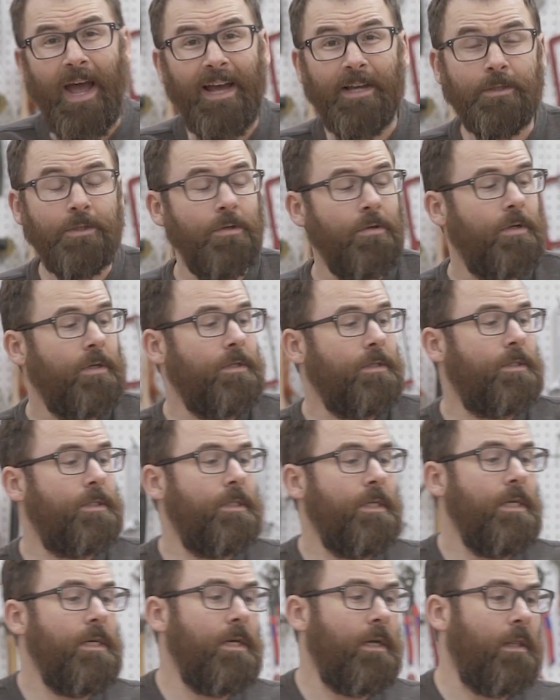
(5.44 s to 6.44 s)
As you can
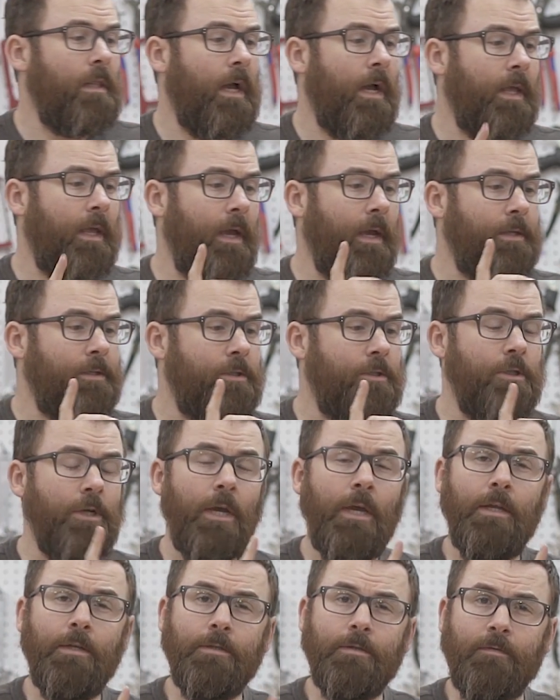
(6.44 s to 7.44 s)
see, a lot has
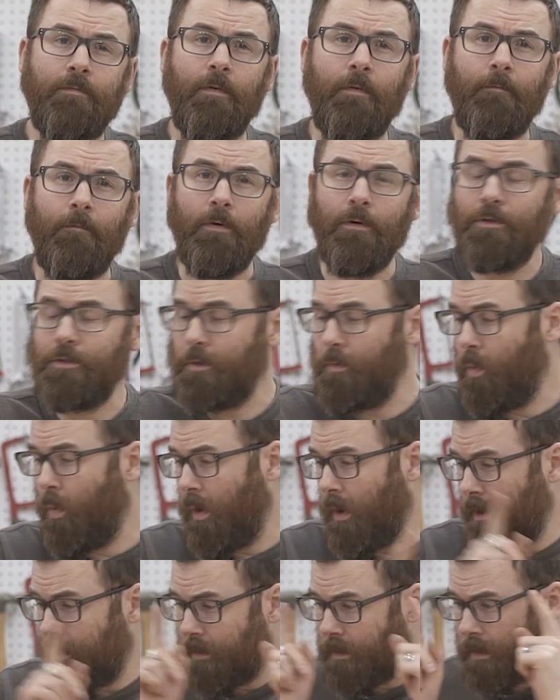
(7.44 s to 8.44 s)
changed from version
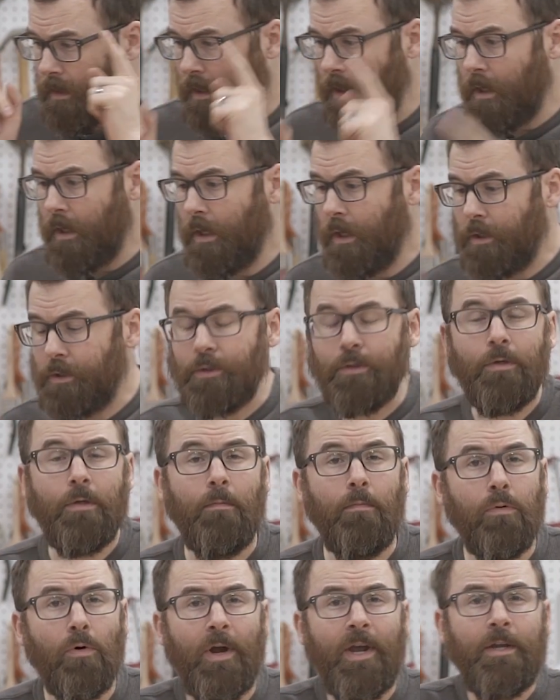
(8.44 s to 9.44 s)
1 to the
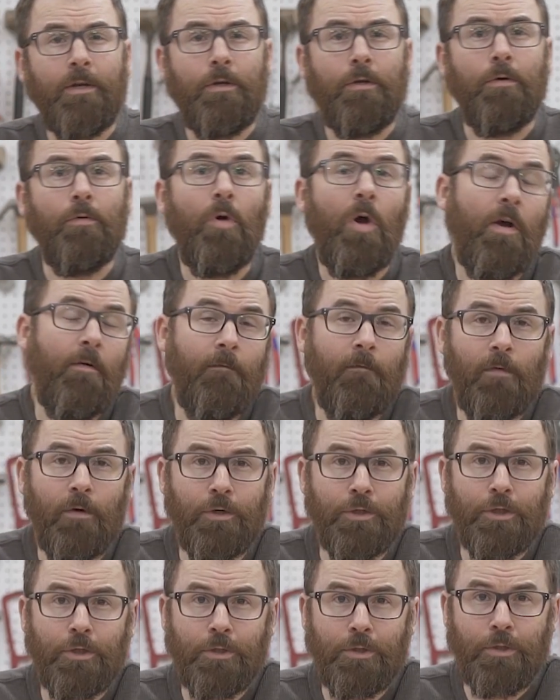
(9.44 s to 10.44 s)
brand new
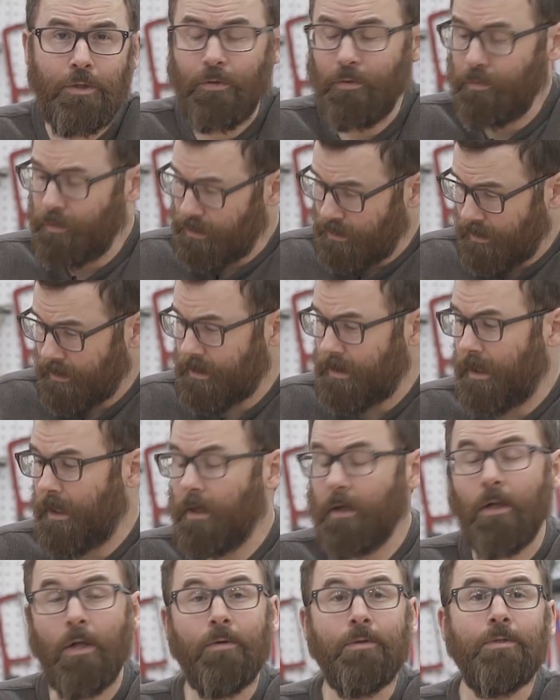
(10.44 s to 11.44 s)
version 2. So let's take
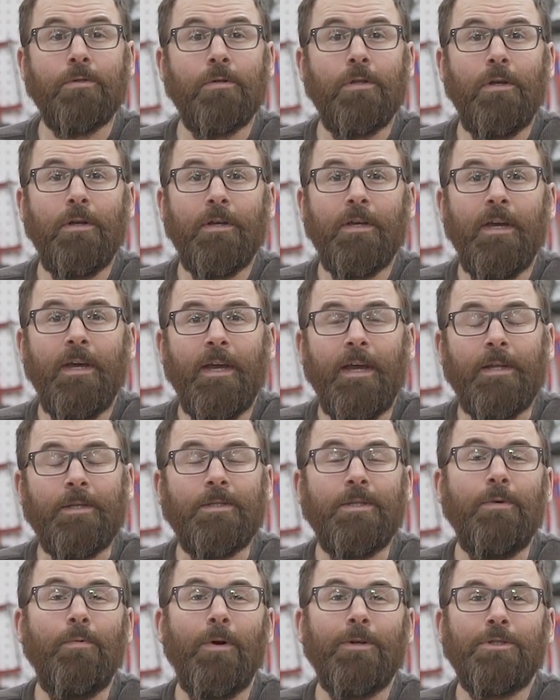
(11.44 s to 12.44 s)
a closer look and
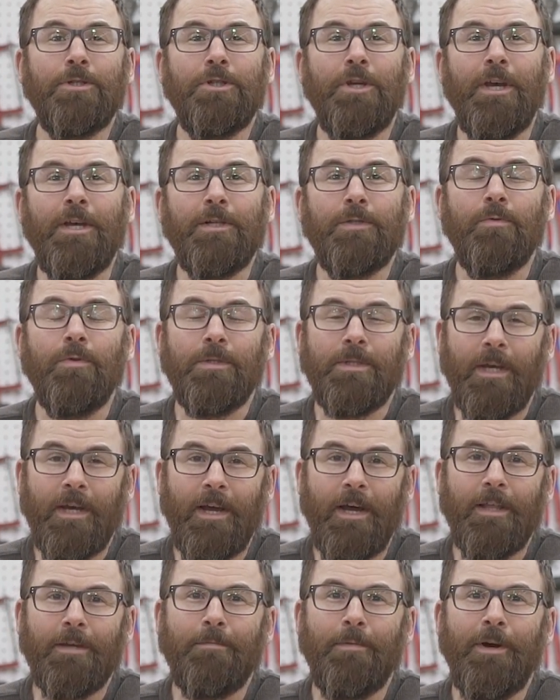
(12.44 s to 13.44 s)
see what's changed with
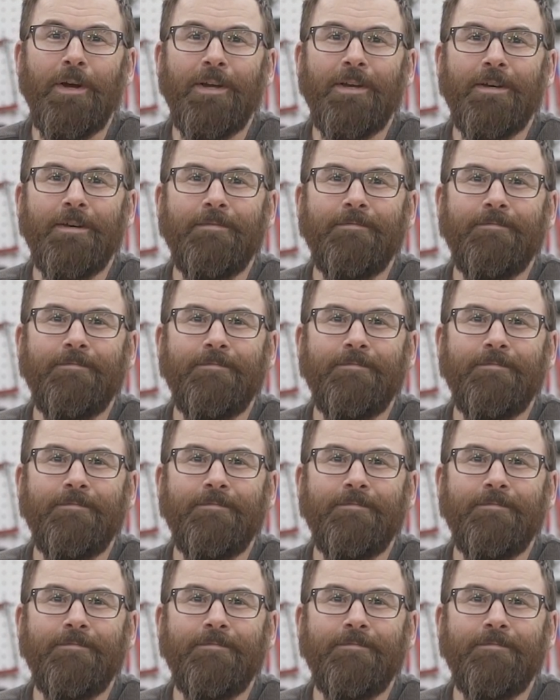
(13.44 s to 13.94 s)
Psychotic Break.